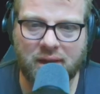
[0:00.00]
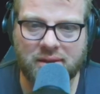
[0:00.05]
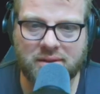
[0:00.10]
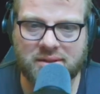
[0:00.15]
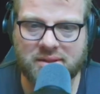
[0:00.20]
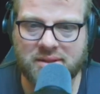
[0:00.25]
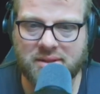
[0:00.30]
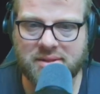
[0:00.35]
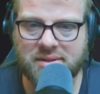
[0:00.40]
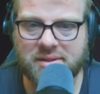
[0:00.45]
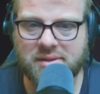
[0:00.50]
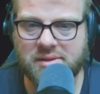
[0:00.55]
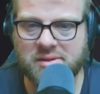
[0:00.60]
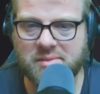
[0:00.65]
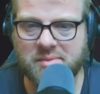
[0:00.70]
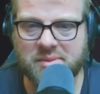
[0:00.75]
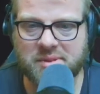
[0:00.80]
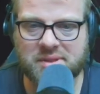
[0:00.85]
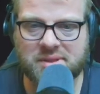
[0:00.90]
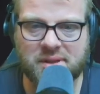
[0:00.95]
to the
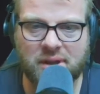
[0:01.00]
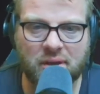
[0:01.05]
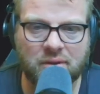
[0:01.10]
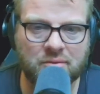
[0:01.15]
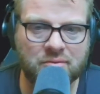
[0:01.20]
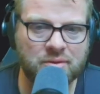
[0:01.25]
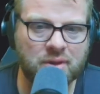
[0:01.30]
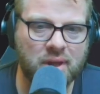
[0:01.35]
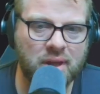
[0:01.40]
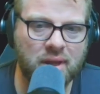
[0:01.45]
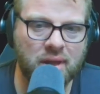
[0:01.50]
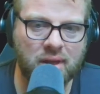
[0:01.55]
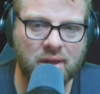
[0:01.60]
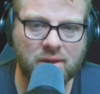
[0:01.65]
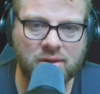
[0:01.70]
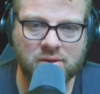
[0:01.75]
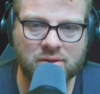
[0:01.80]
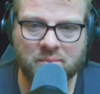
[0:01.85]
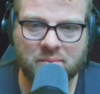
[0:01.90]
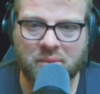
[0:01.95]
system itself.
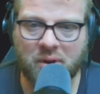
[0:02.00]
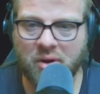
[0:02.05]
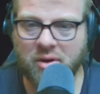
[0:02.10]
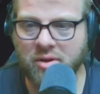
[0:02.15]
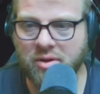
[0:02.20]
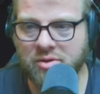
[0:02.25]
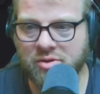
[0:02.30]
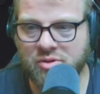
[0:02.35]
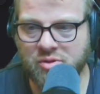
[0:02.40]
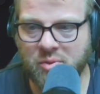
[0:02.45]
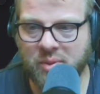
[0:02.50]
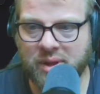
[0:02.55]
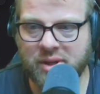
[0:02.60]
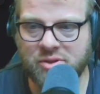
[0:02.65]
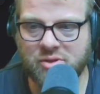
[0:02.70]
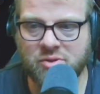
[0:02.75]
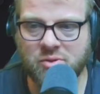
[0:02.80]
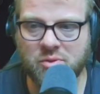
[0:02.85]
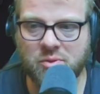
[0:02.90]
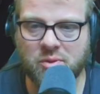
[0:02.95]
Nobara tweak
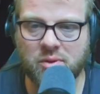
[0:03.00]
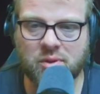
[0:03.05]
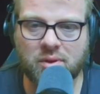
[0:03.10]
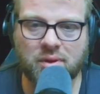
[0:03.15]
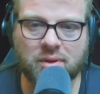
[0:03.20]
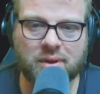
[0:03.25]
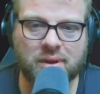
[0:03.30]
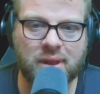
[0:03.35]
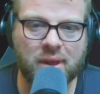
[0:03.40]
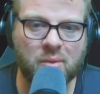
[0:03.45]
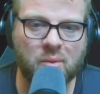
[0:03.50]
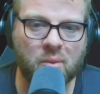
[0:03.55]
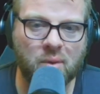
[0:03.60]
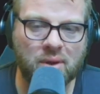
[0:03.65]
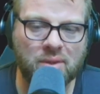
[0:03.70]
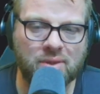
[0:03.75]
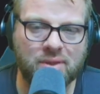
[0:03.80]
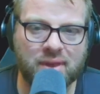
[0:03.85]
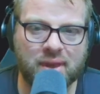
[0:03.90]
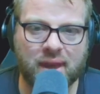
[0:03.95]
tool. The
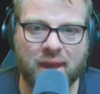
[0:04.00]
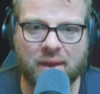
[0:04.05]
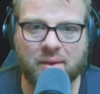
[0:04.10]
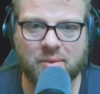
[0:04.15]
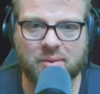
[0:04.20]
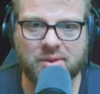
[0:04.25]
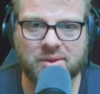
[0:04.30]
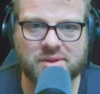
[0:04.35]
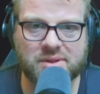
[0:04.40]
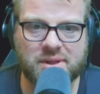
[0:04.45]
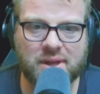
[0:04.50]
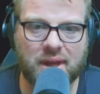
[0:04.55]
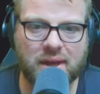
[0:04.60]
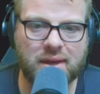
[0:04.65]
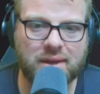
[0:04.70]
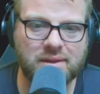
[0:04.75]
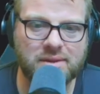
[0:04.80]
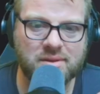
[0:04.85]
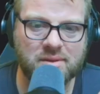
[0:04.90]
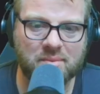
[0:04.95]
one thing I will say
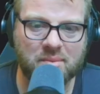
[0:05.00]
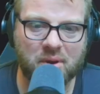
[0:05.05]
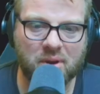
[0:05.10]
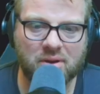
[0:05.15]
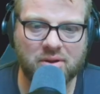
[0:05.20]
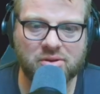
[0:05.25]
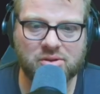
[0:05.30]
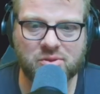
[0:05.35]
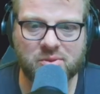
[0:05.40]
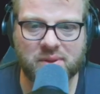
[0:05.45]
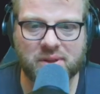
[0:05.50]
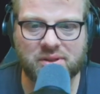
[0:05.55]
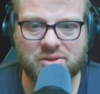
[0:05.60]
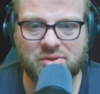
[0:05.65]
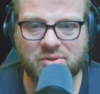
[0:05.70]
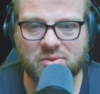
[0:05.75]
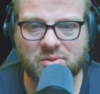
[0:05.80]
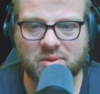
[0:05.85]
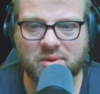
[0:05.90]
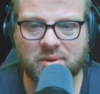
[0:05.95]
is Nobara tweak
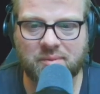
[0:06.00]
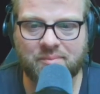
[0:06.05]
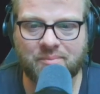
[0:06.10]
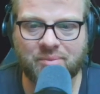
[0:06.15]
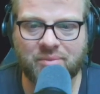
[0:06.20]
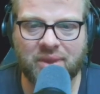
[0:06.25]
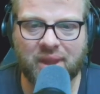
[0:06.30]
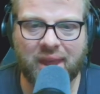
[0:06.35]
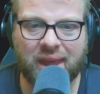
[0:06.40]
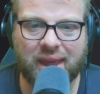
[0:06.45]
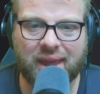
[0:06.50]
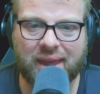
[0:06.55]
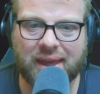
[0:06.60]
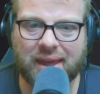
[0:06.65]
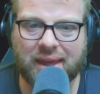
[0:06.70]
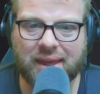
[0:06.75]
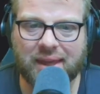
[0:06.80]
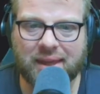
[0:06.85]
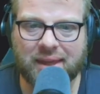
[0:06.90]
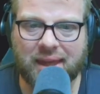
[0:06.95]
tool
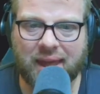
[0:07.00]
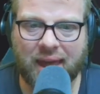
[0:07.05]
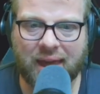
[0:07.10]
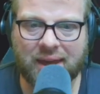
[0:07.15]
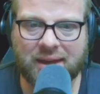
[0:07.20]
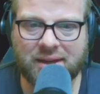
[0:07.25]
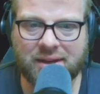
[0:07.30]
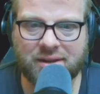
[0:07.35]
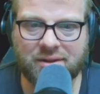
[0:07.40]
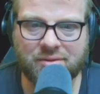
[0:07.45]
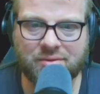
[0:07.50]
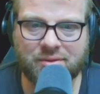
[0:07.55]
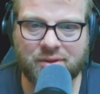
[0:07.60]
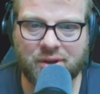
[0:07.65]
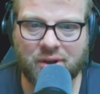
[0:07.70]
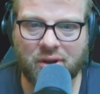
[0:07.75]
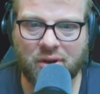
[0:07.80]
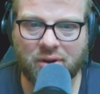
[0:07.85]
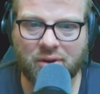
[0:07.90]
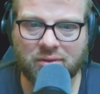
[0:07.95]
kind of, you
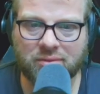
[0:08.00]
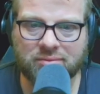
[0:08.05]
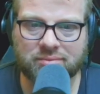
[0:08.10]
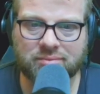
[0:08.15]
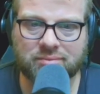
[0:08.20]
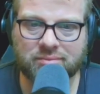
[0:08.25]
know,